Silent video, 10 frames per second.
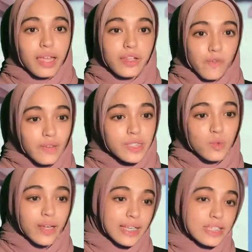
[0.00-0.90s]
The first
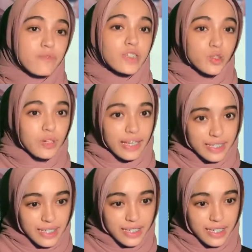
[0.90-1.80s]
one is
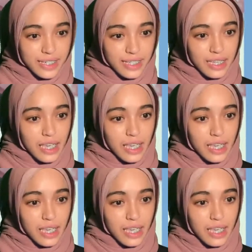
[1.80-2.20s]
visualization.